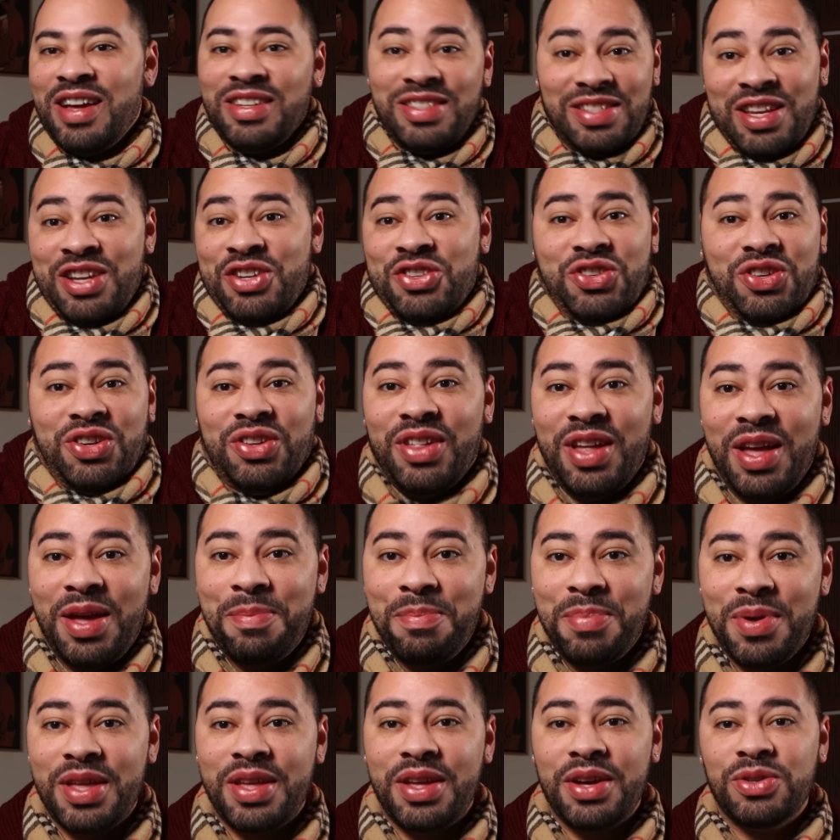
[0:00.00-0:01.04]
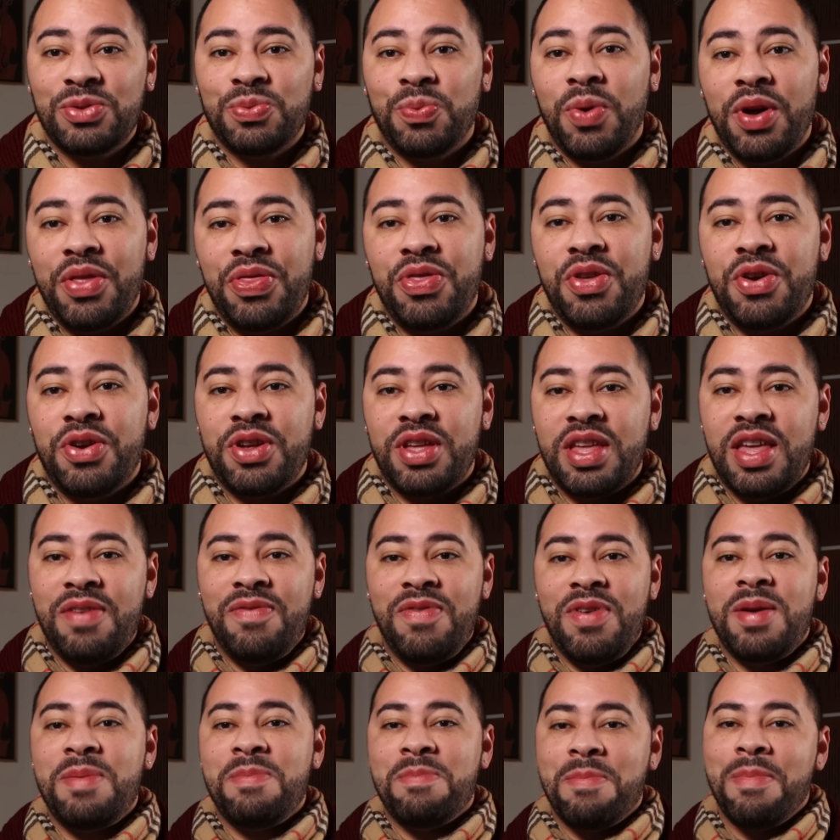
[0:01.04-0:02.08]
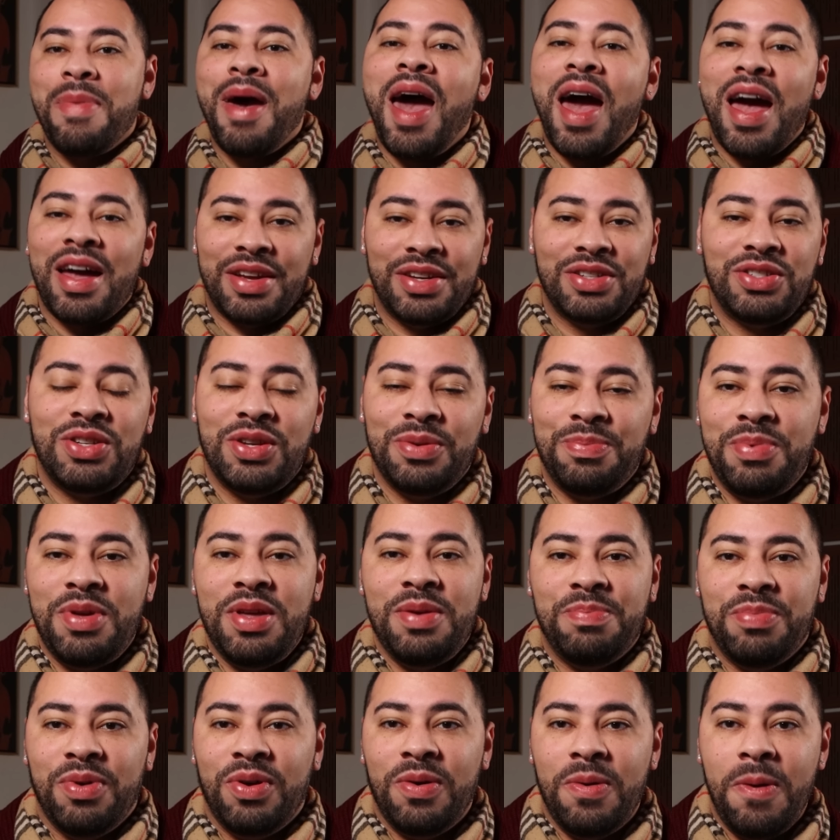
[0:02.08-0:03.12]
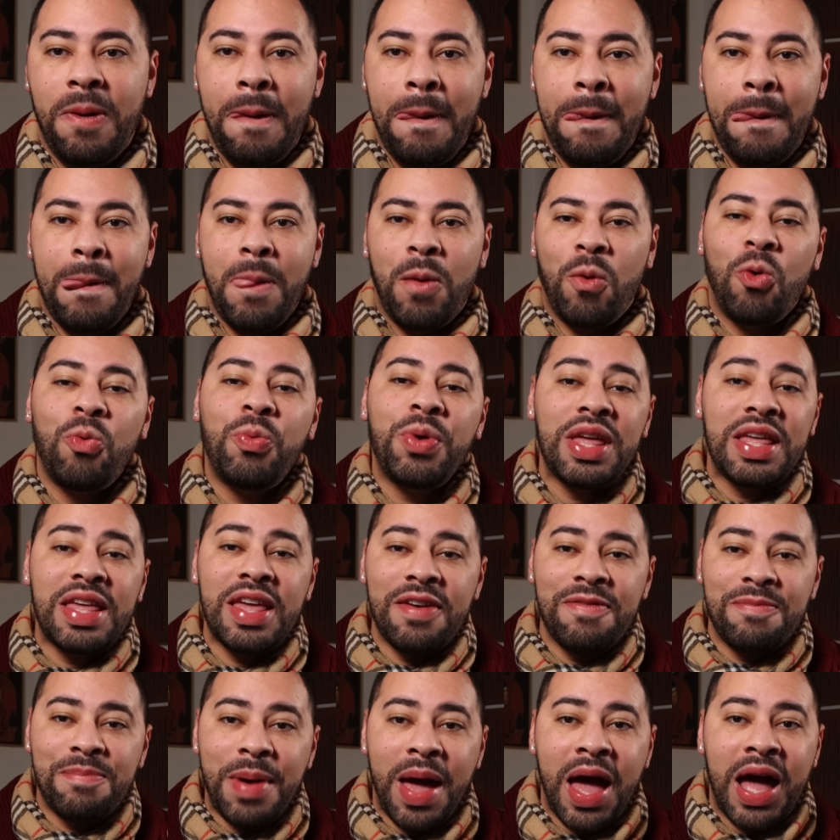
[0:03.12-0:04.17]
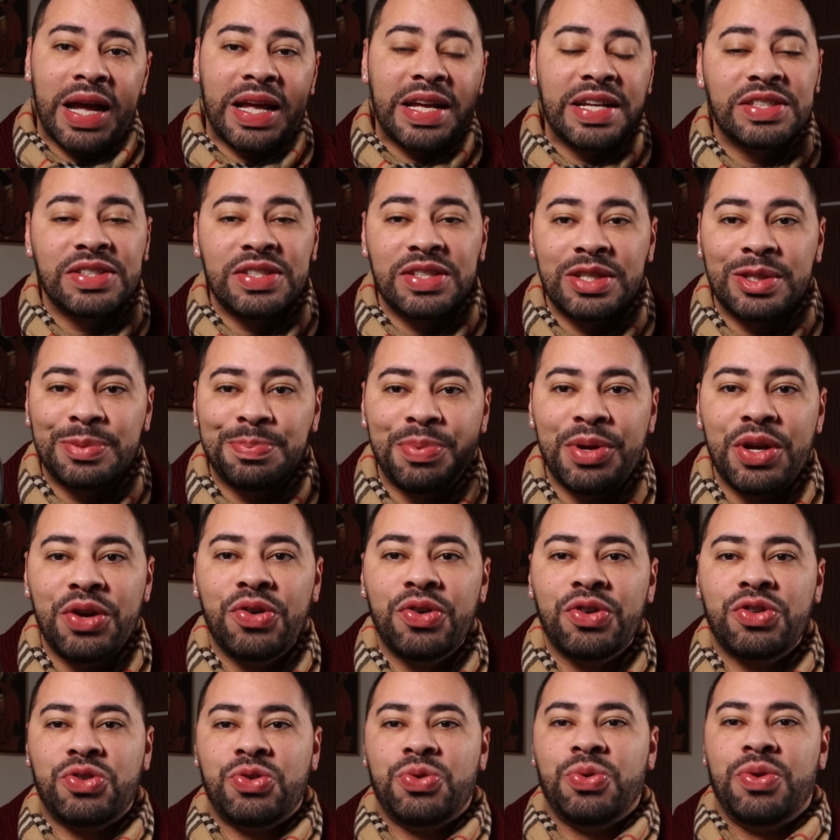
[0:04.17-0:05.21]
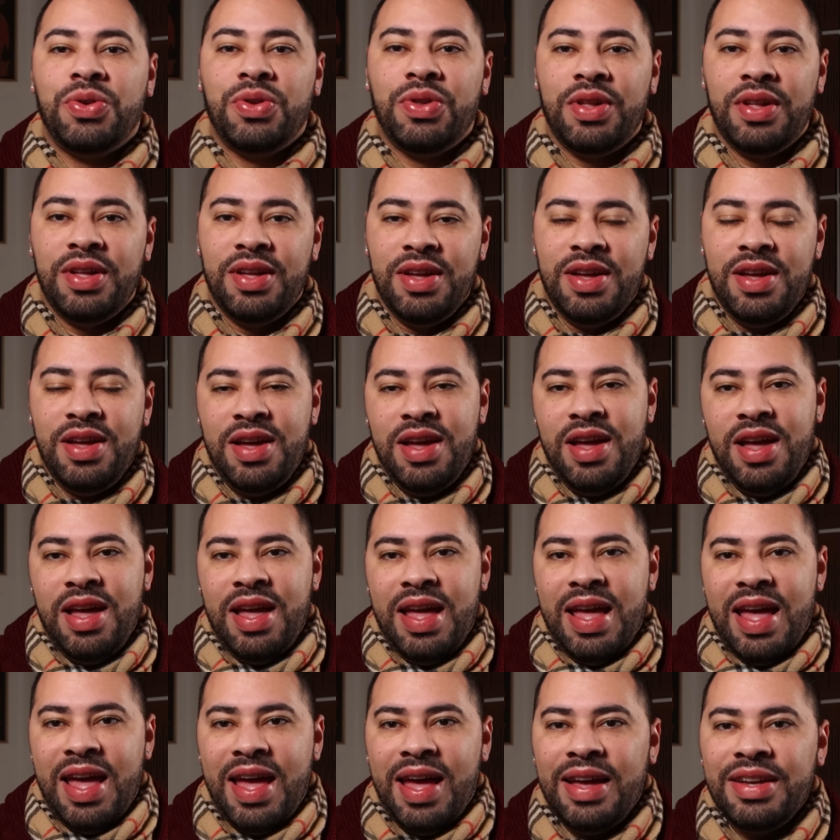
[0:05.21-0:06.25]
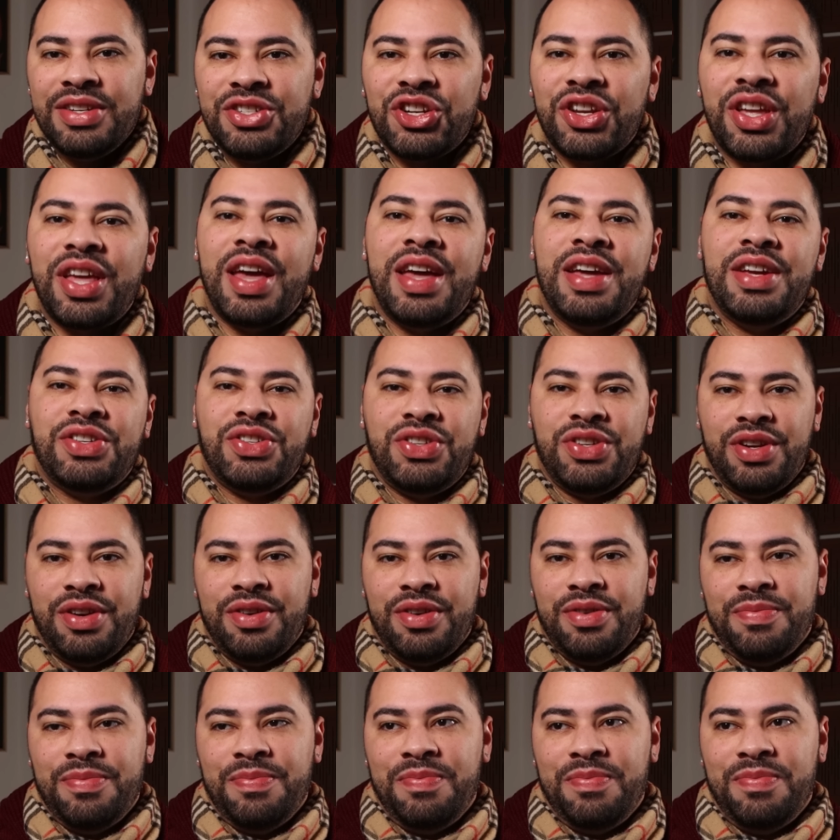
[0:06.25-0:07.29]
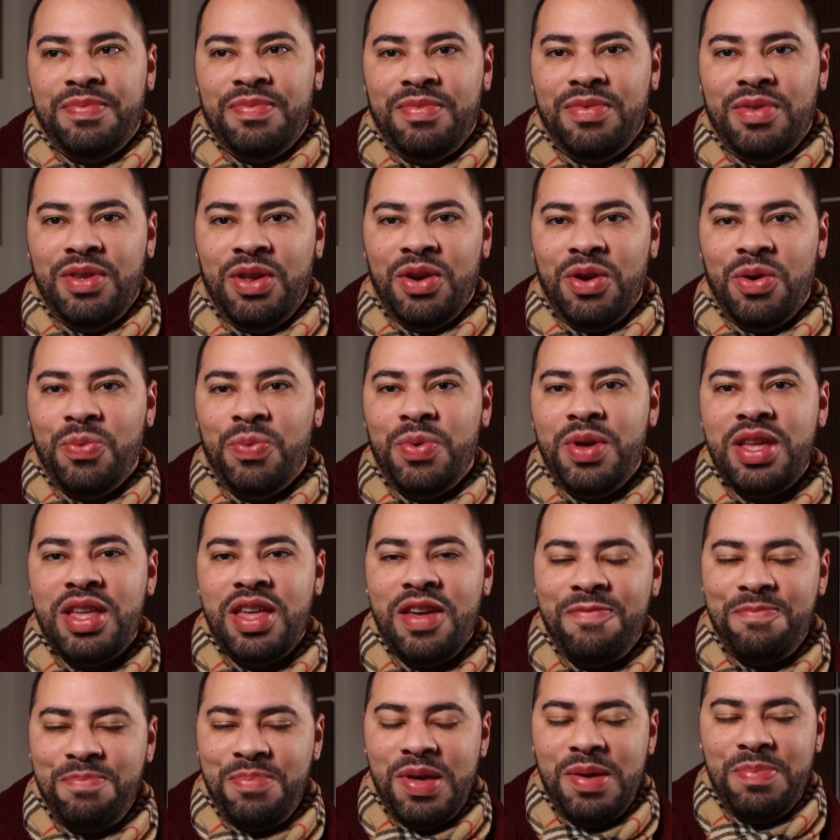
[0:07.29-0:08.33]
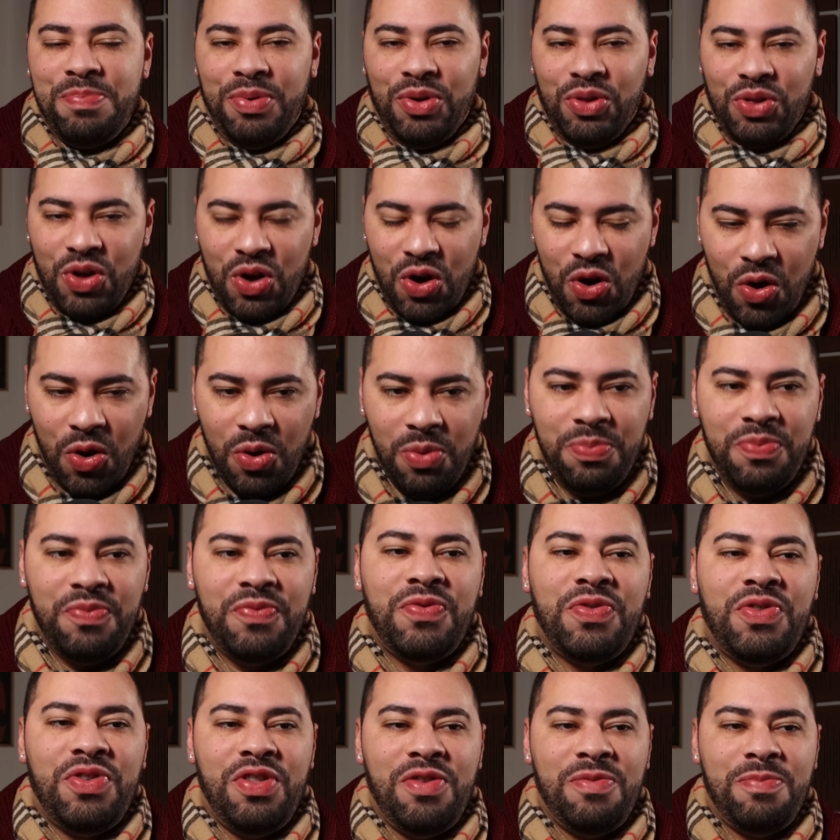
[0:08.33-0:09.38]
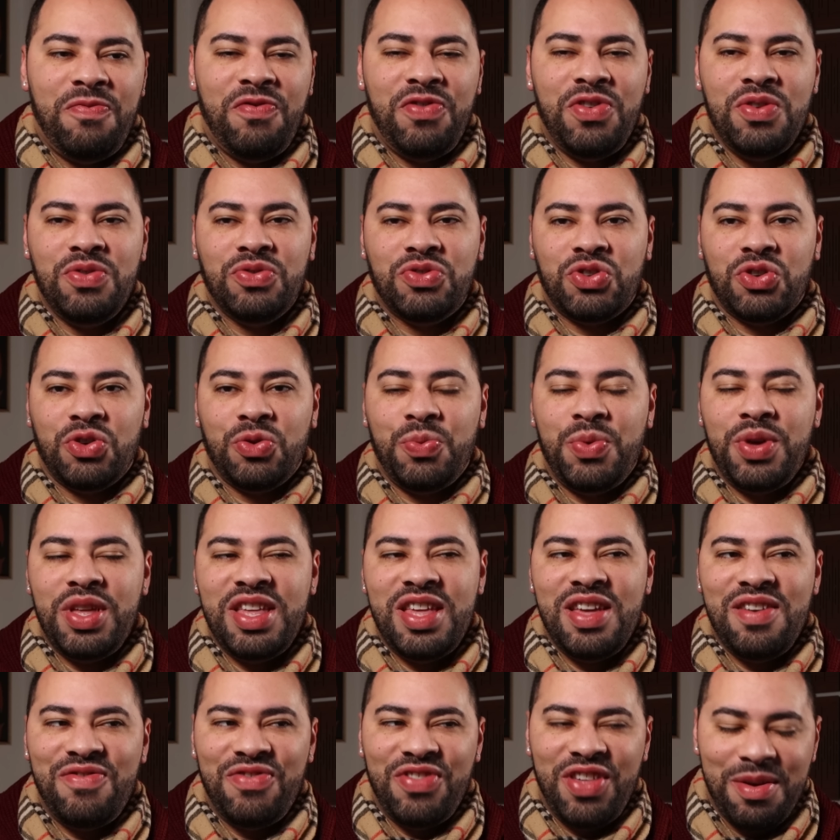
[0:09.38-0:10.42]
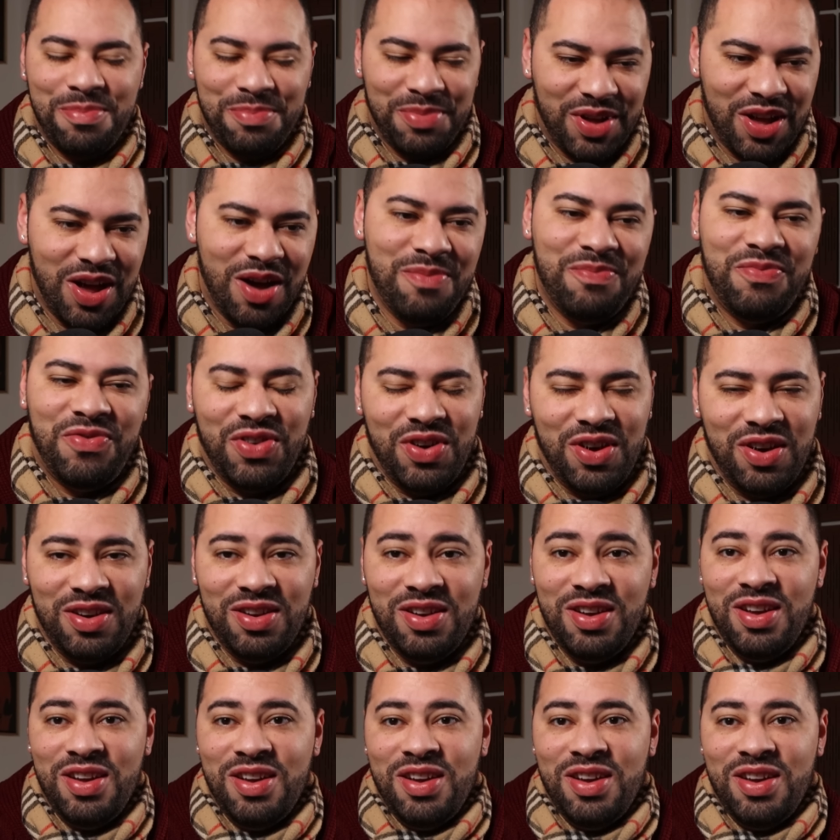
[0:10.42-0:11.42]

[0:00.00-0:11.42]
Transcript: essentially, because what they're giving back to people, well, we give back in spiritual education. You know, we give people a hope for the future. We give them comfort.